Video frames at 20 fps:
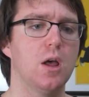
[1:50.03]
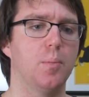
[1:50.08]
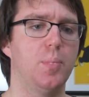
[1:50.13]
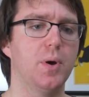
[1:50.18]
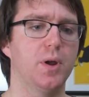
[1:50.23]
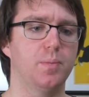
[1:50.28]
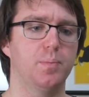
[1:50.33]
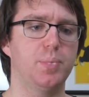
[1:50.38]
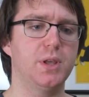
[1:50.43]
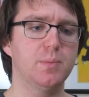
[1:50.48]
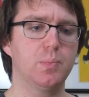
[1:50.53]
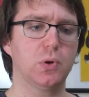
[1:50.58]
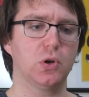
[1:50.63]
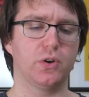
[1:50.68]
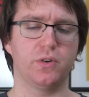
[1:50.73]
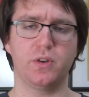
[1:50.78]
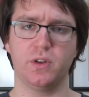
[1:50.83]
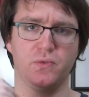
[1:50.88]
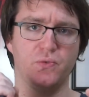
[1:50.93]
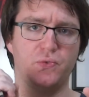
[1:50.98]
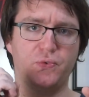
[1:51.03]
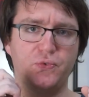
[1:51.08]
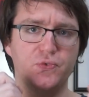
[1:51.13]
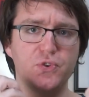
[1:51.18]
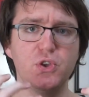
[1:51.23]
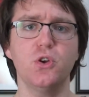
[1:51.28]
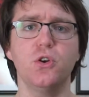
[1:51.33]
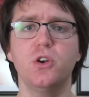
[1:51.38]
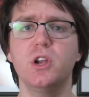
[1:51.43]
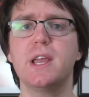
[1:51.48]
but people are
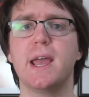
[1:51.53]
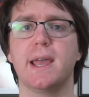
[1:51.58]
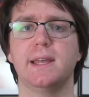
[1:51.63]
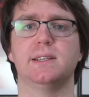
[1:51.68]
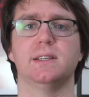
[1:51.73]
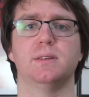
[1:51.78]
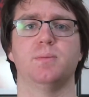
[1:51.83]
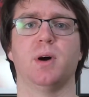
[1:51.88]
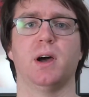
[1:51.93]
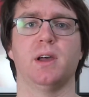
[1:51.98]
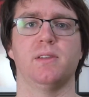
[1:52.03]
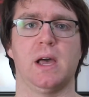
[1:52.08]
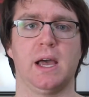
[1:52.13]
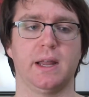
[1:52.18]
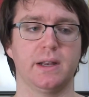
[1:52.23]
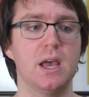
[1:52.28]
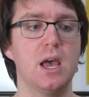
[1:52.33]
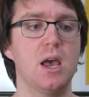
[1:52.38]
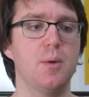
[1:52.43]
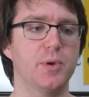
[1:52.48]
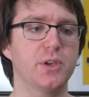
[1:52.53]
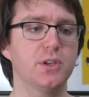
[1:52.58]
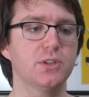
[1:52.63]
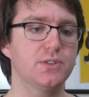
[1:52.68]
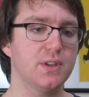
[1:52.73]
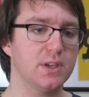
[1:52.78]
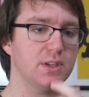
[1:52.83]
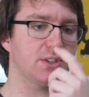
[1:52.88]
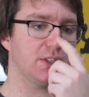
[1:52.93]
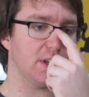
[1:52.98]
infuriated by that because
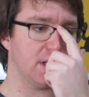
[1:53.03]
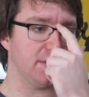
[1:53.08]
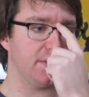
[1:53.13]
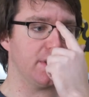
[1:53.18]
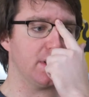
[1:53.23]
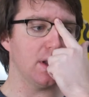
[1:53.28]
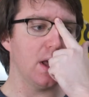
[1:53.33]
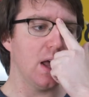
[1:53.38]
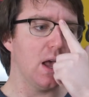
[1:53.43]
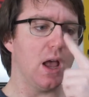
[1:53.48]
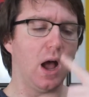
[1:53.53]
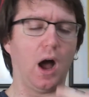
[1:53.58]
they said that